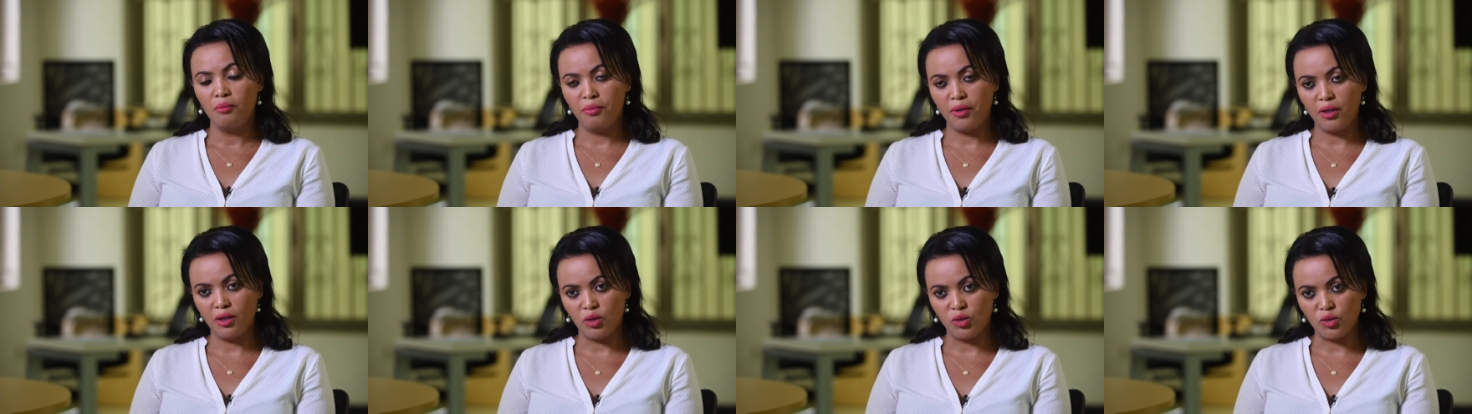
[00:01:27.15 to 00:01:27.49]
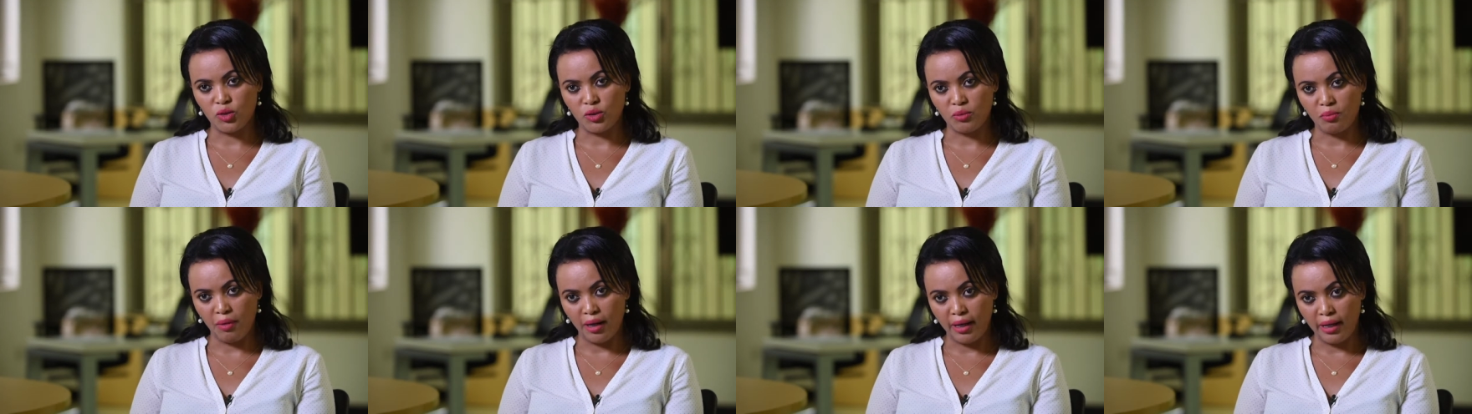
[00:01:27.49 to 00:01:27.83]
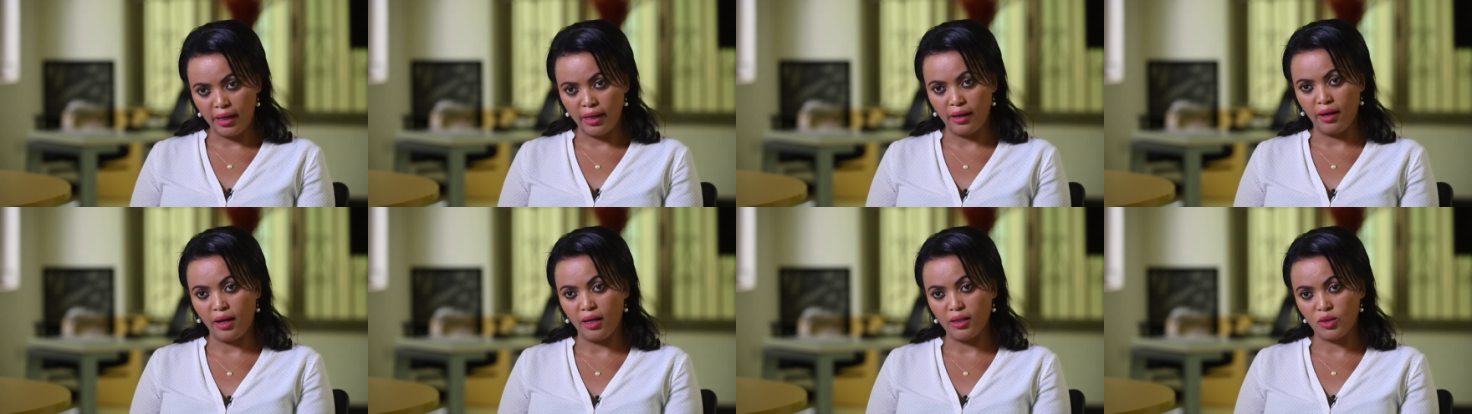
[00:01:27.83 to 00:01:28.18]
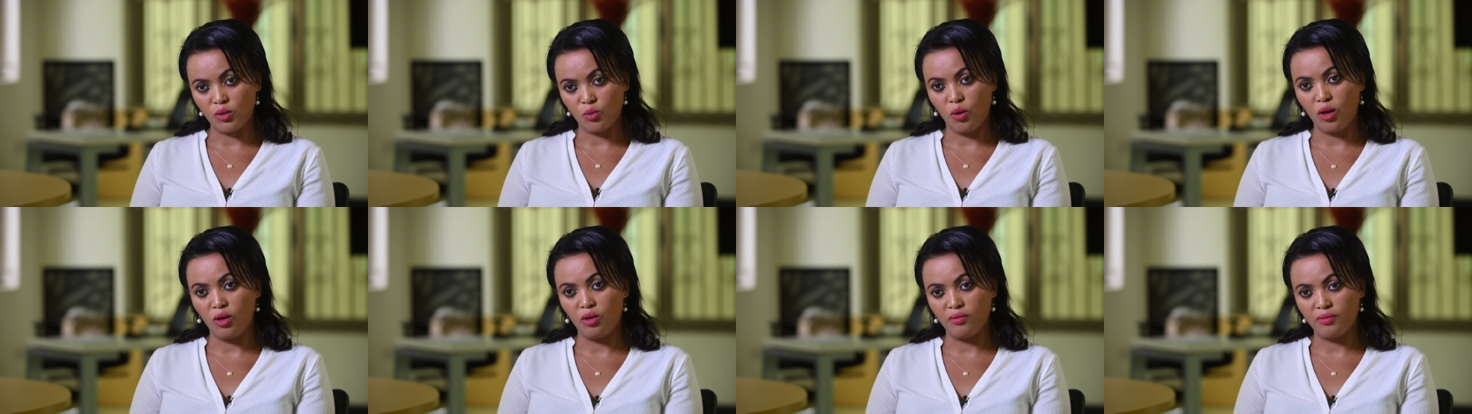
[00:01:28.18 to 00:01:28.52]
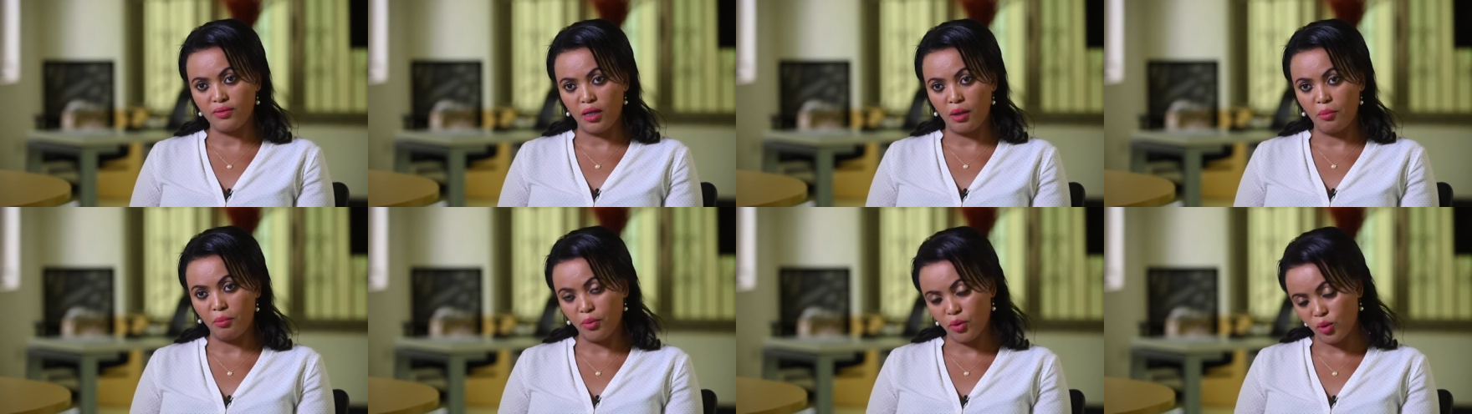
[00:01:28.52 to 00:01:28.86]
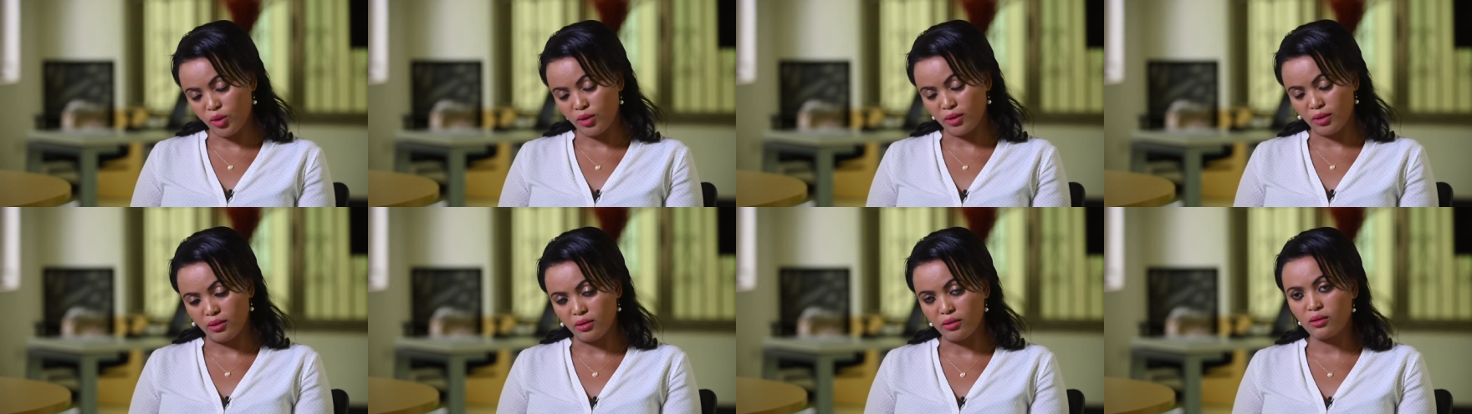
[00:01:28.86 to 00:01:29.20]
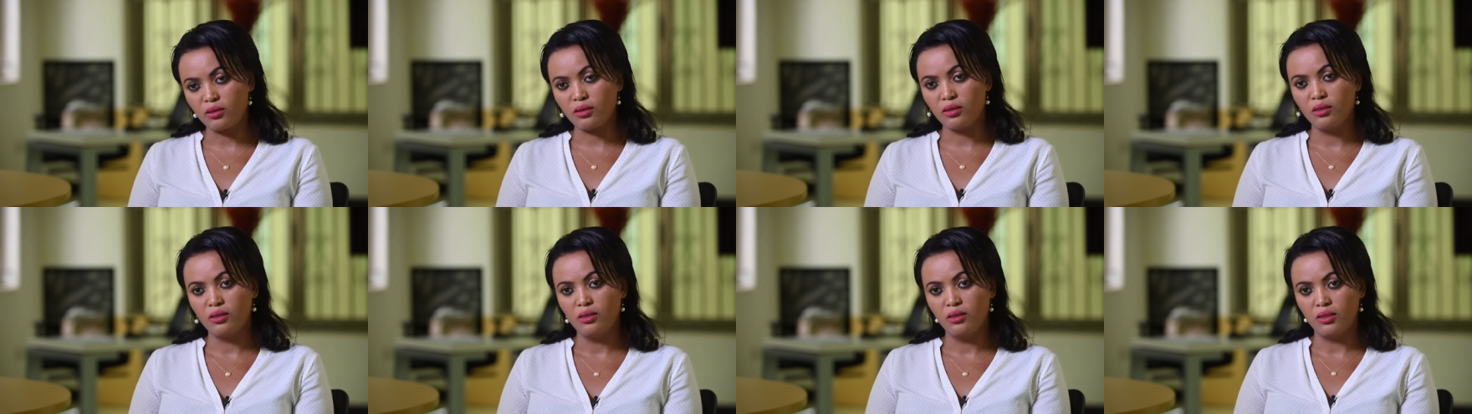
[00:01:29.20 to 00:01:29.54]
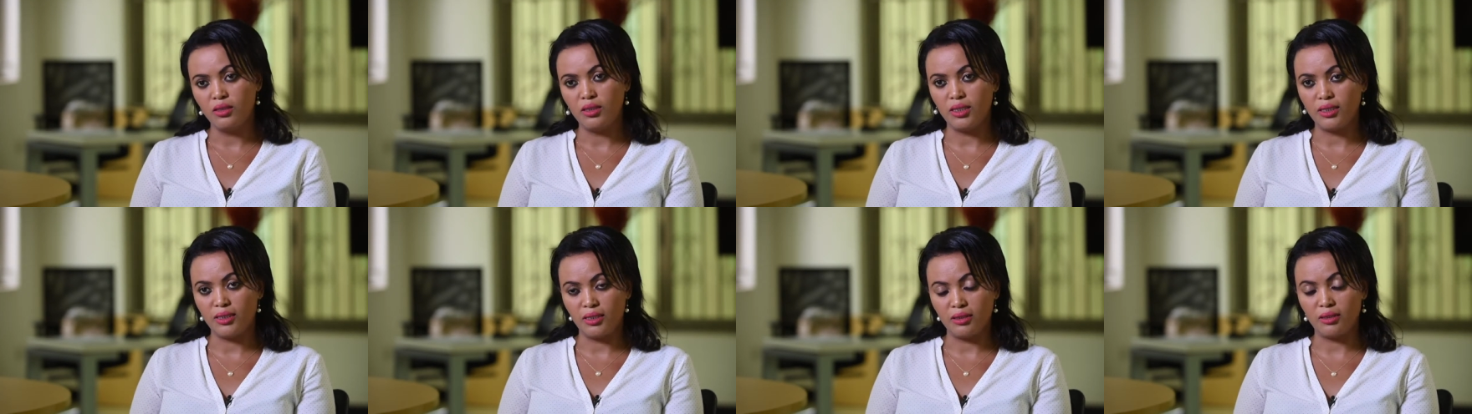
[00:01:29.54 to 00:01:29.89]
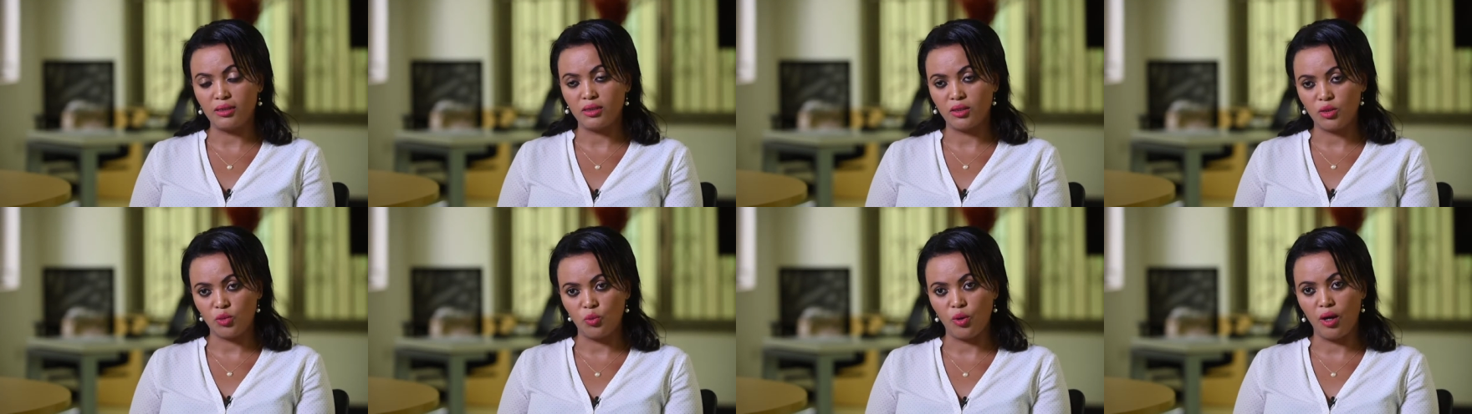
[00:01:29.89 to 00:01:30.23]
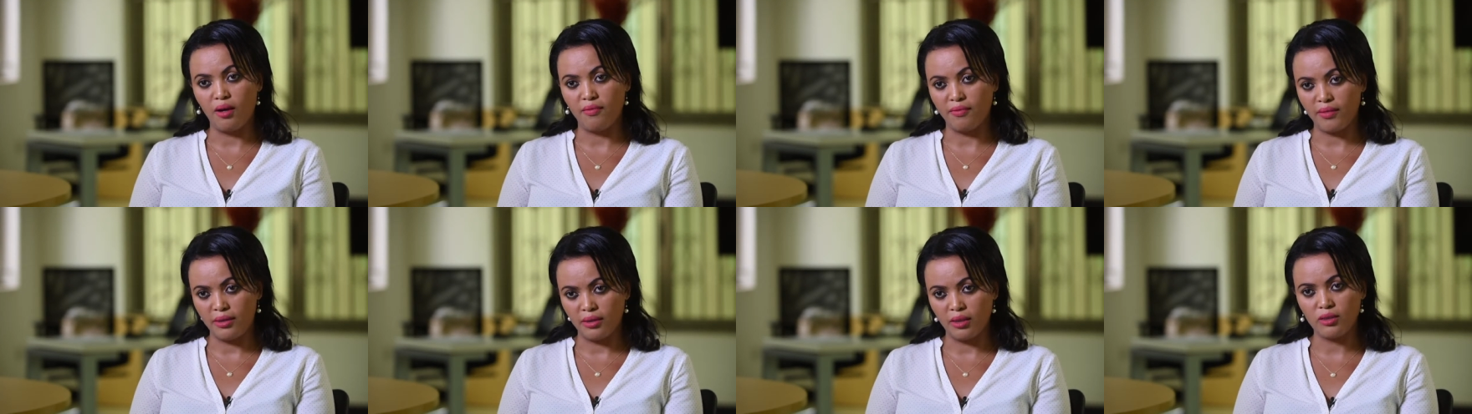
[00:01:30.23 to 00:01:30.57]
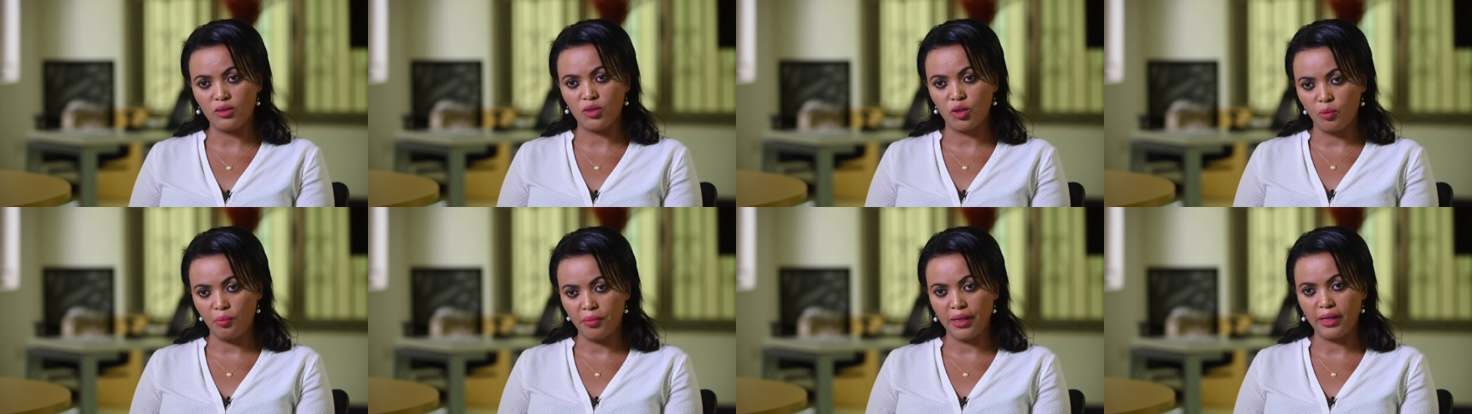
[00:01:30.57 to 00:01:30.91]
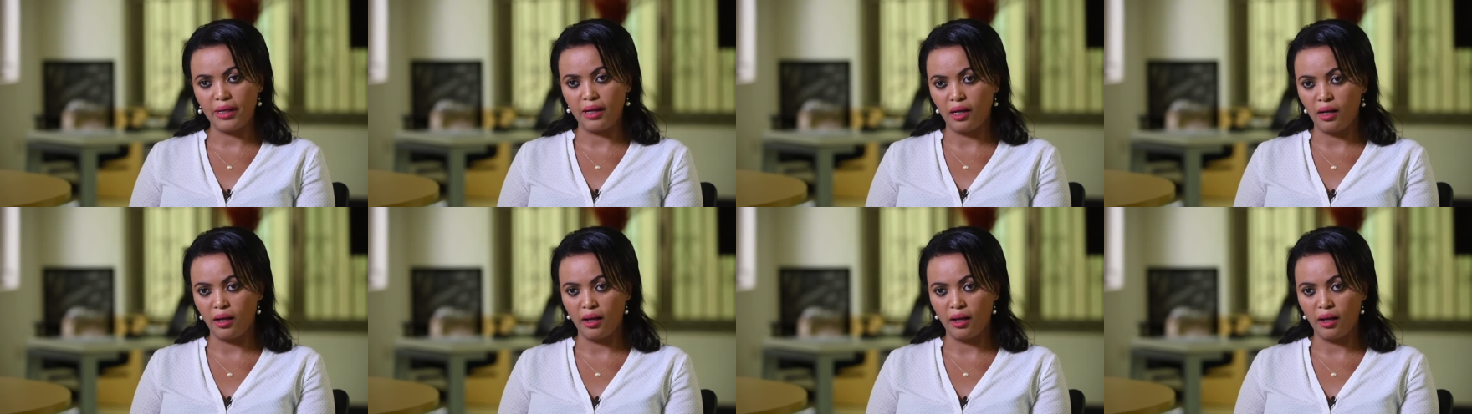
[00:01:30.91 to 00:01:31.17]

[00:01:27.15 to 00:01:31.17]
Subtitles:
because malaria is one of the important diseases we have in the tropical